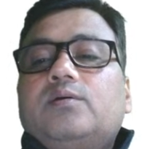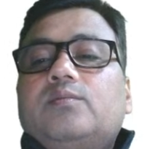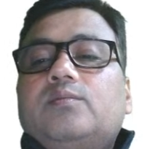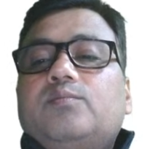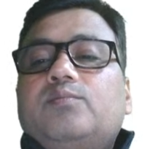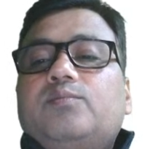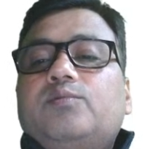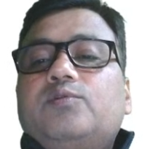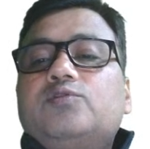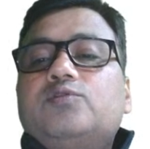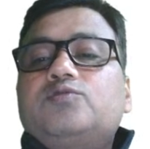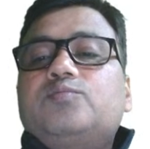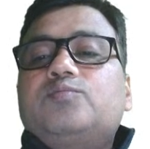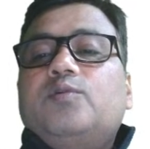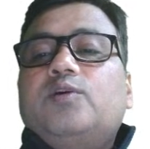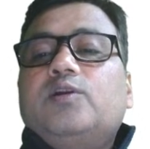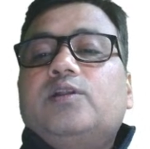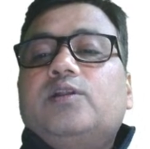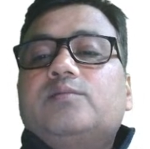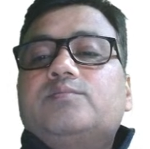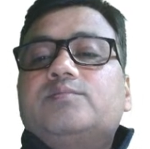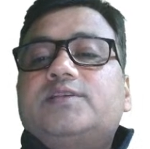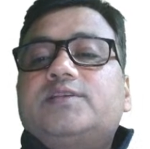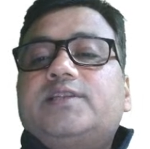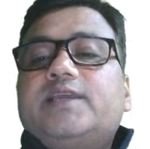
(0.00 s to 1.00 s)

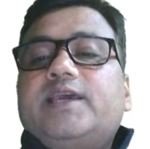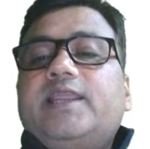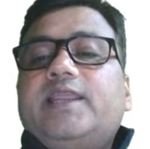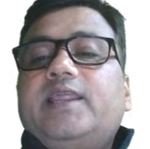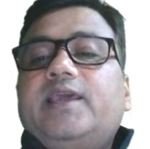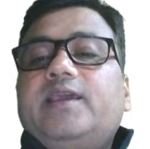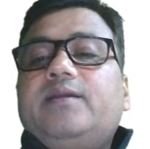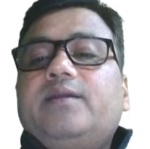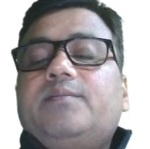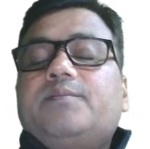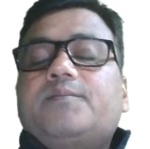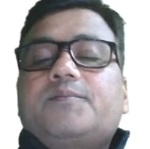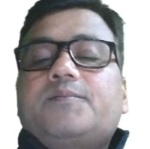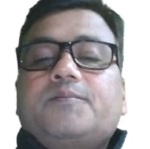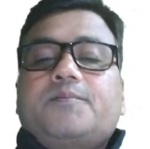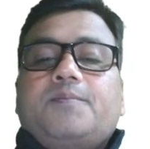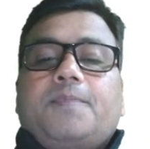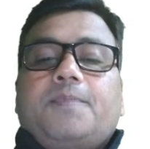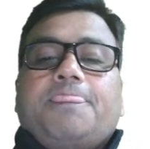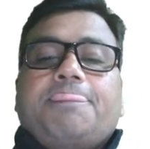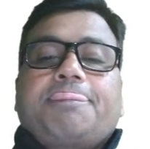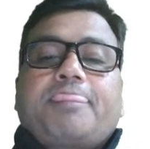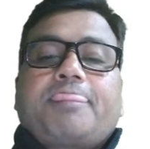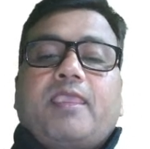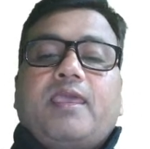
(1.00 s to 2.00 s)
post-mortem staining,
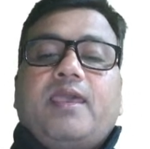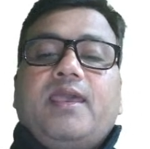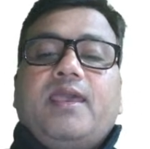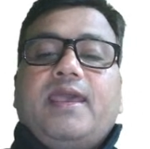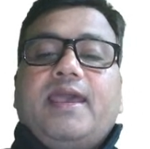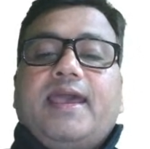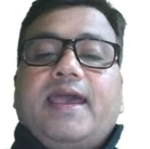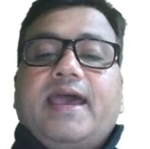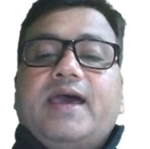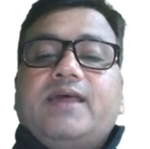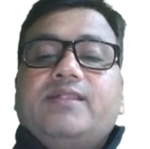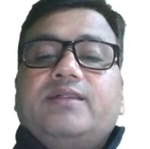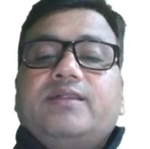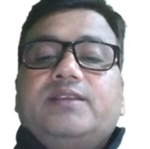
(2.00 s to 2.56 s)
as